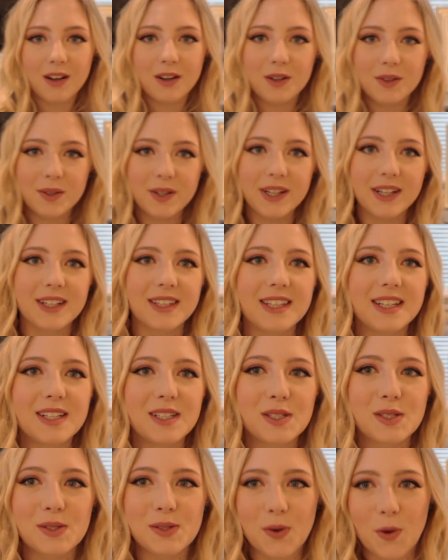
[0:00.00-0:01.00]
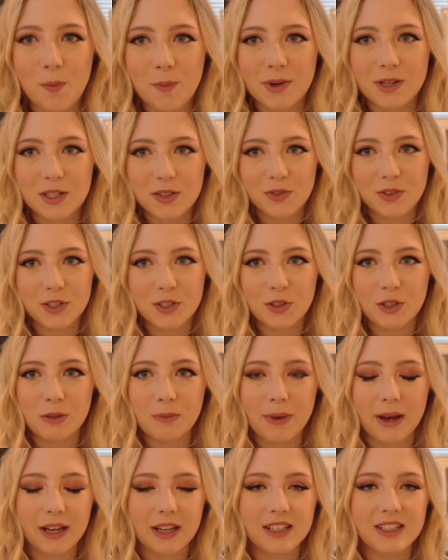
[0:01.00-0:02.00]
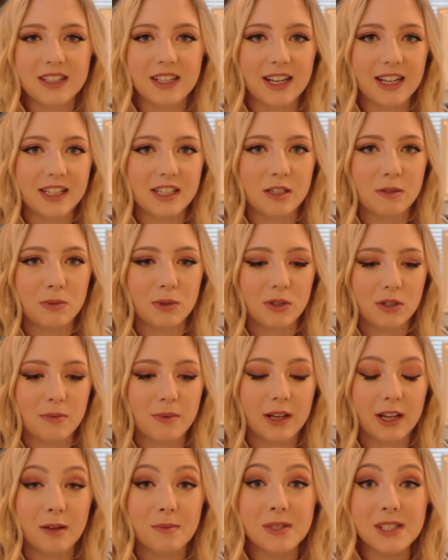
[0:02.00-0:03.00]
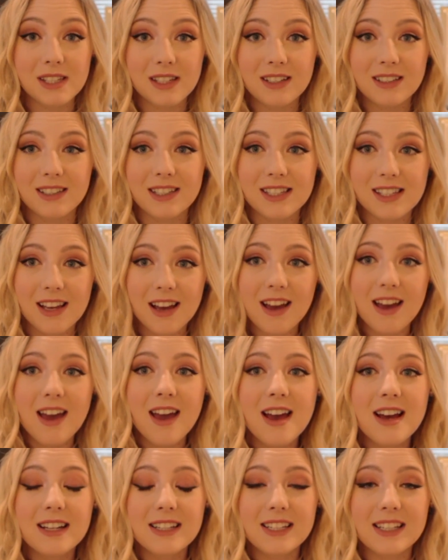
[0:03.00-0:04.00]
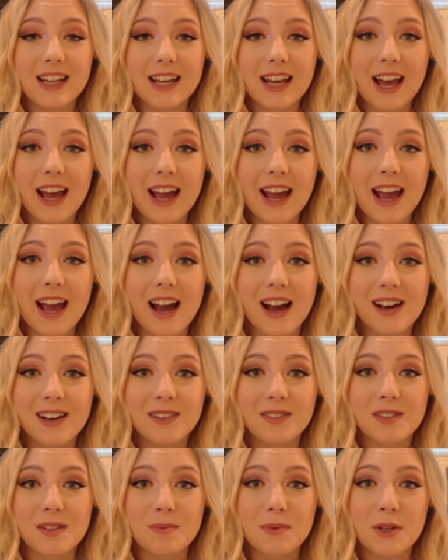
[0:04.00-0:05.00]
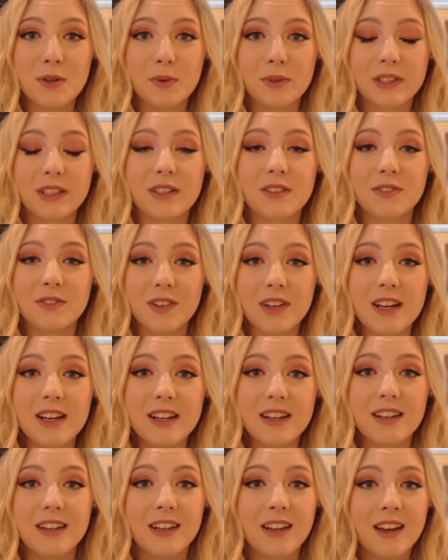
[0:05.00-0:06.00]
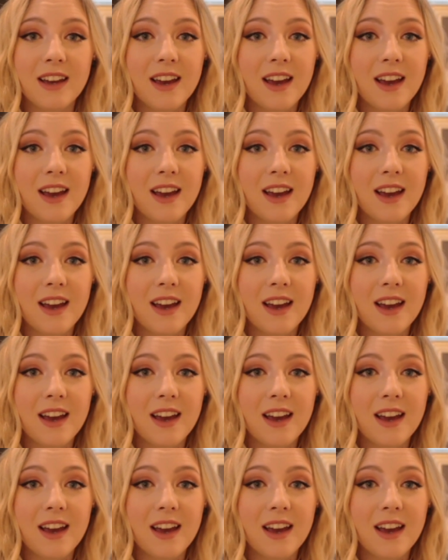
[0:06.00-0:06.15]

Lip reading: Alright, thanks so much for tuning back into AT Beauty. My name is Alyssa. Today I have something really fun.